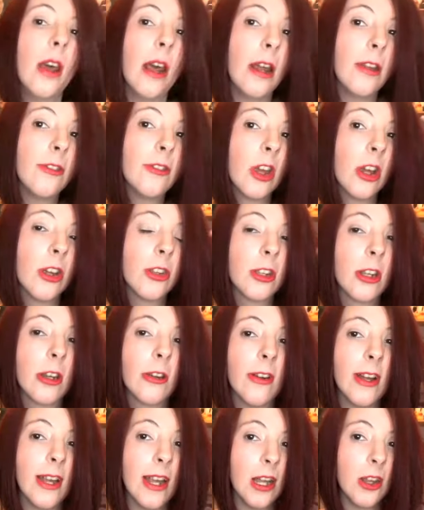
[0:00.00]
it does
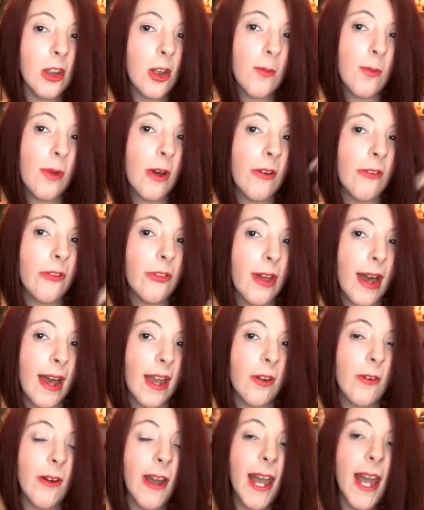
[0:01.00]
create a little bit of
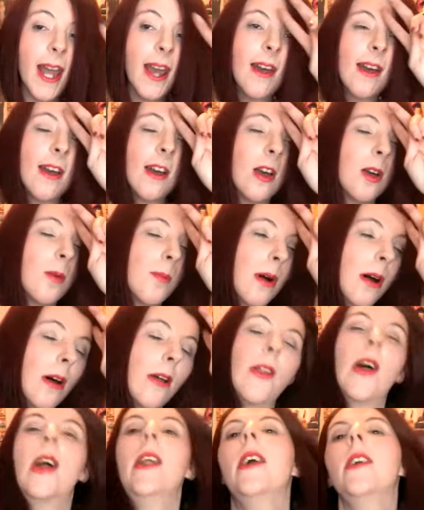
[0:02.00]
flyaway,
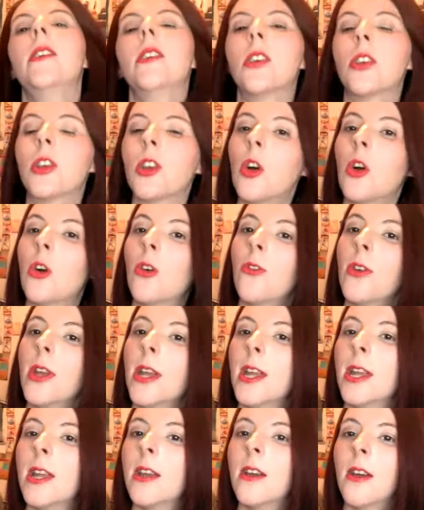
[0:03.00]
but then I just go
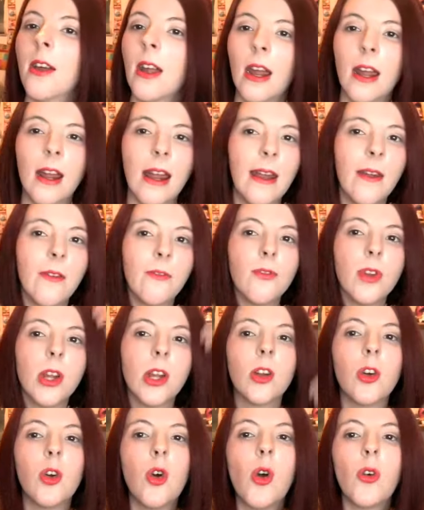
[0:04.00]

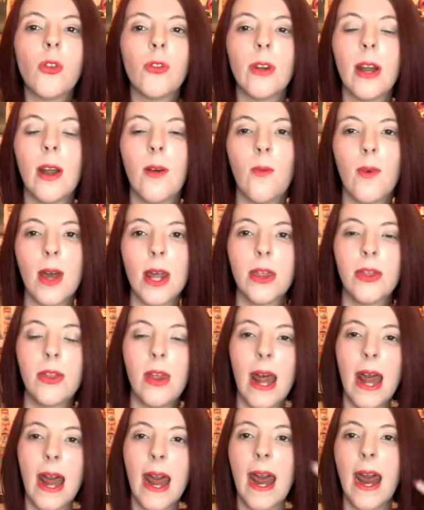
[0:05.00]
re-go over it
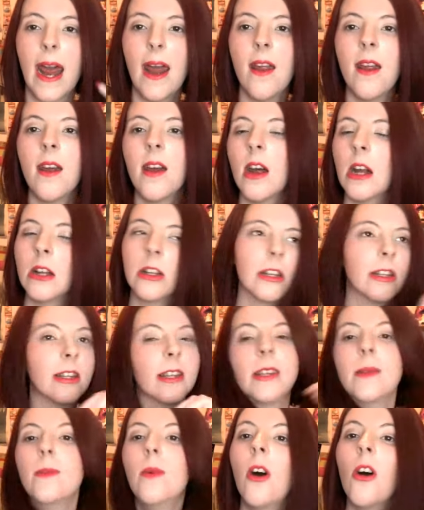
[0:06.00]
with just
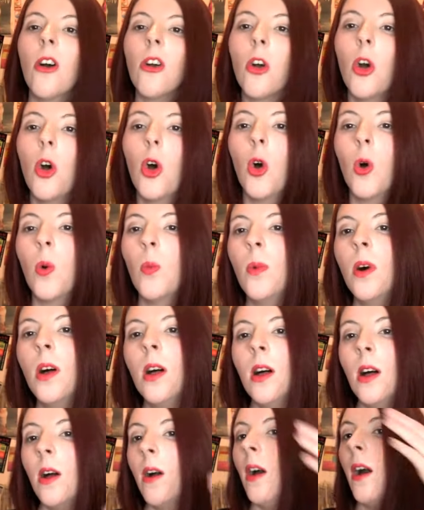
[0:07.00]
a small comb,
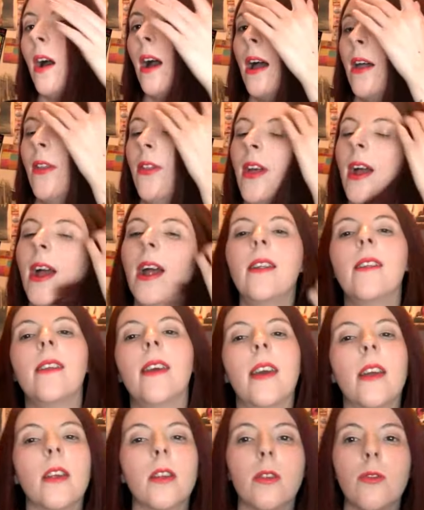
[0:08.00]
and then
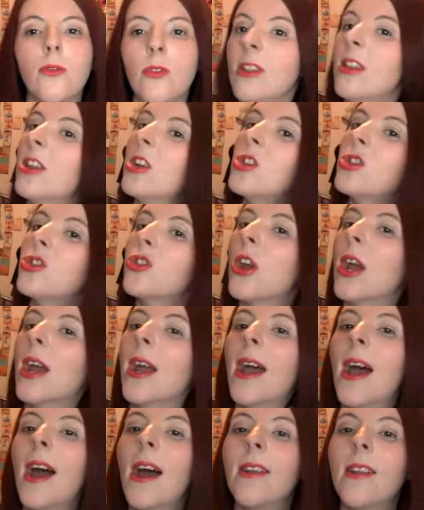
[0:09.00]
it's really
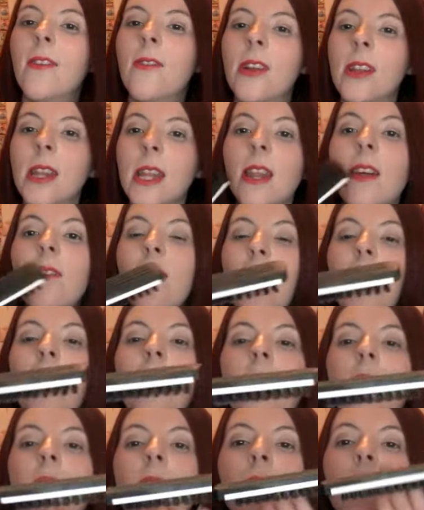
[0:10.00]
straight and I really love it.
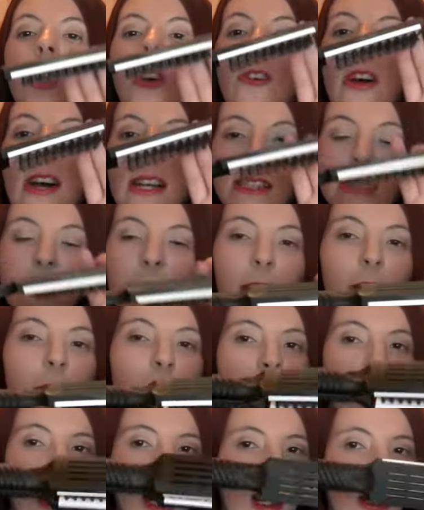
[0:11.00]
So that's
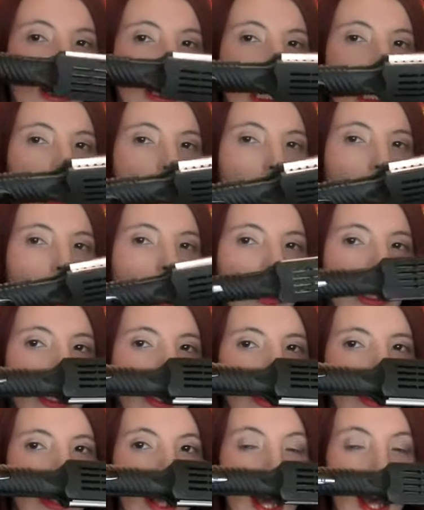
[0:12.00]
another hair care
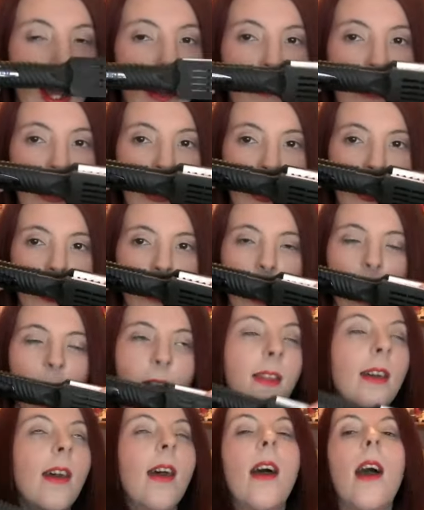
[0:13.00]
product I've been
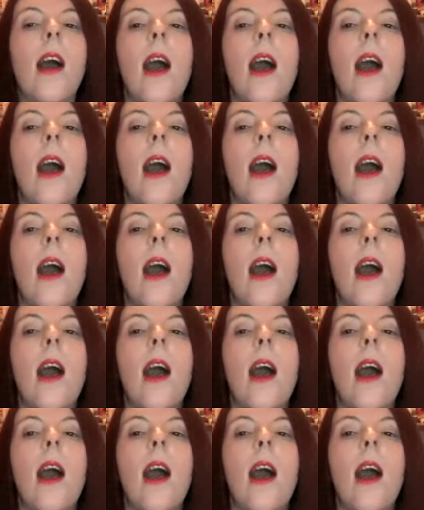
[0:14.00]
using.